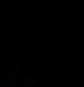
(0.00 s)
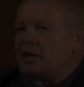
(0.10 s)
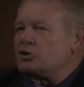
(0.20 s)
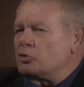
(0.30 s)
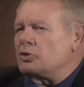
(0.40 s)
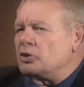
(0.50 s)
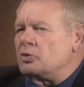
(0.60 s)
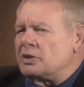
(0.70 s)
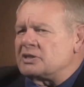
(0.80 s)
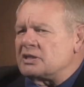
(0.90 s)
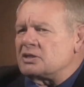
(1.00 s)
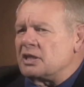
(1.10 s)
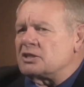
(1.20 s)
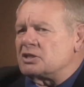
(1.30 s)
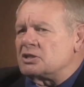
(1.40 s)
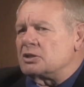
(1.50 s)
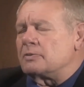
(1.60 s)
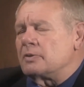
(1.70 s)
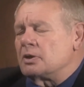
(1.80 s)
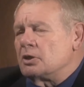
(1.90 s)
I toured the USS
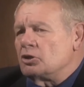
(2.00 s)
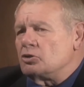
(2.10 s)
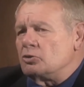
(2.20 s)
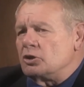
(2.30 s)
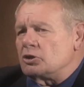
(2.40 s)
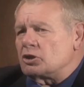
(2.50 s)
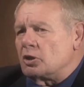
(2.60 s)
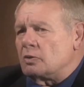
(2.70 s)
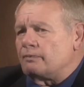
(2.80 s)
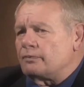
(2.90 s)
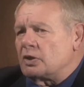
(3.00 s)
Lexington 2 years ago.